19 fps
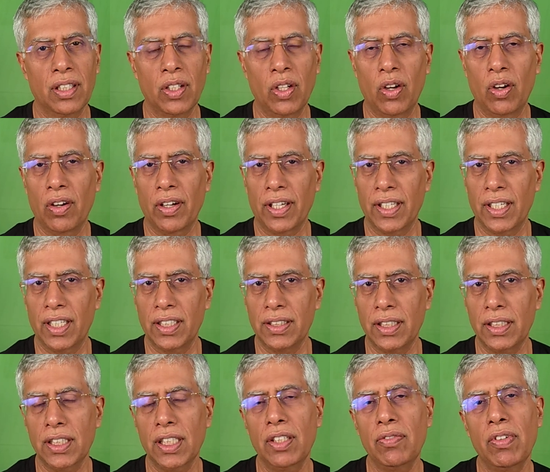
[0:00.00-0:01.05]
the
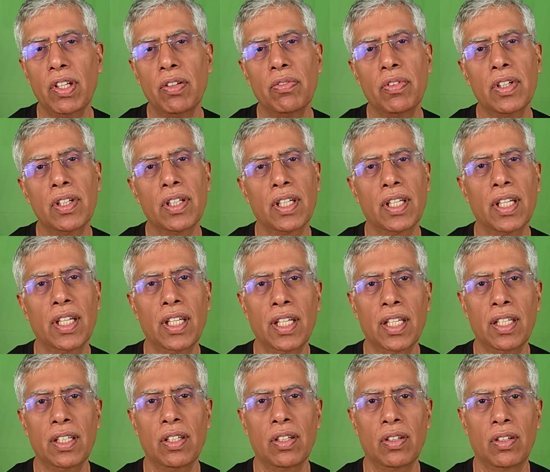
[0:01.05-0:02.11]
organization we work
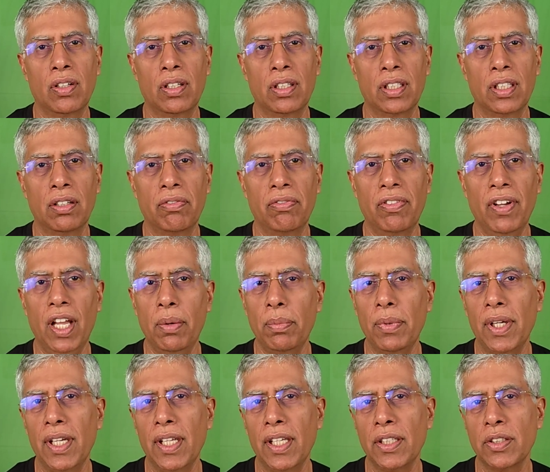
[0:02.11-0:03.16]
in or the
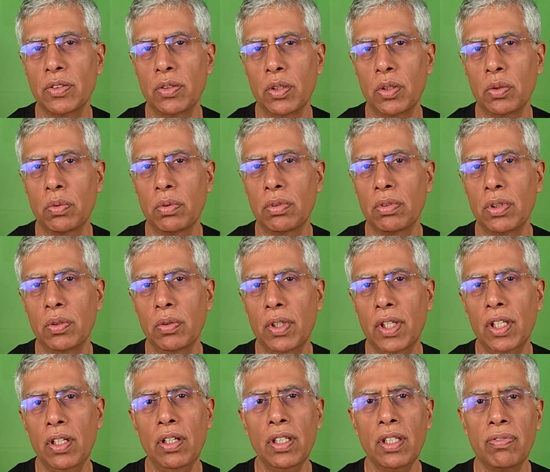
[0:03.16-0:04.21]
family. So you
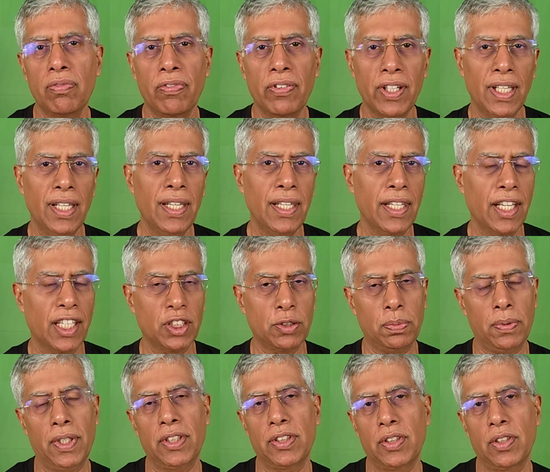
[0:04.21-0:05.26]
cannot freely
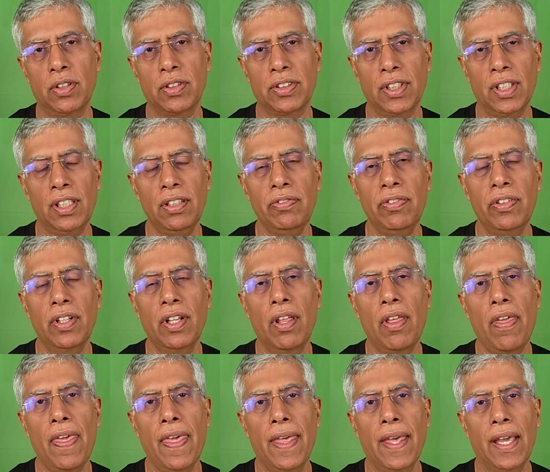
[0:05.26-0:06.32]
express yourself
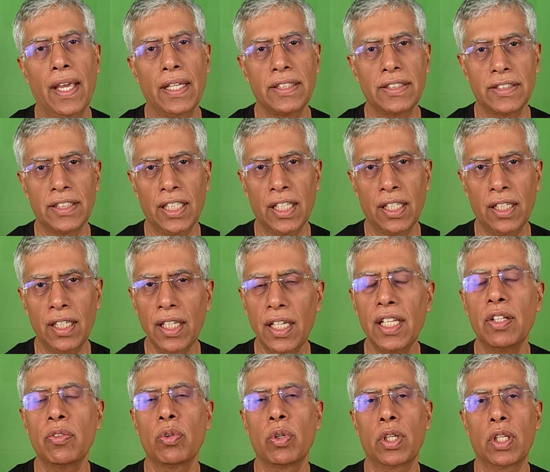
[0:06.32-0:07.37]
and say
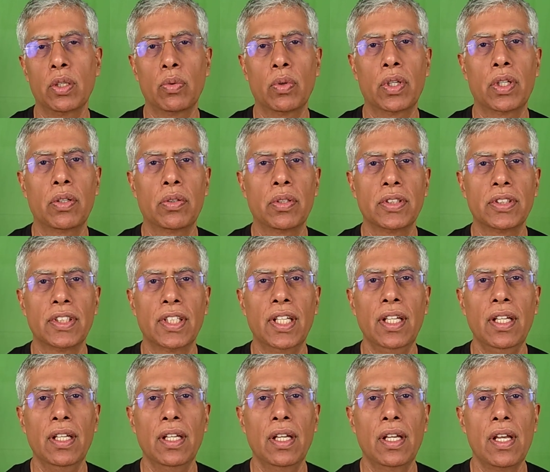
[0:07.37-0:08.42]
really what you wanted to say.
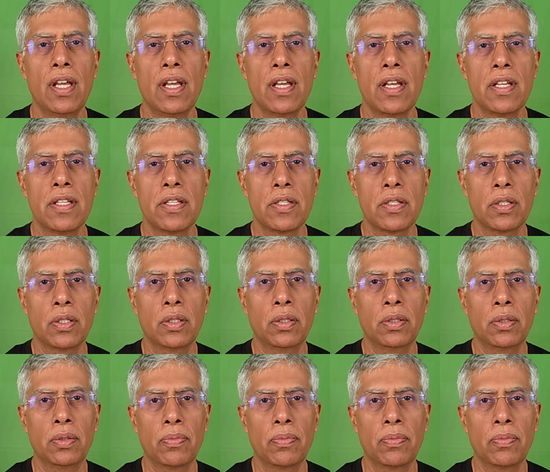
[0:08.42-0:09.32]
So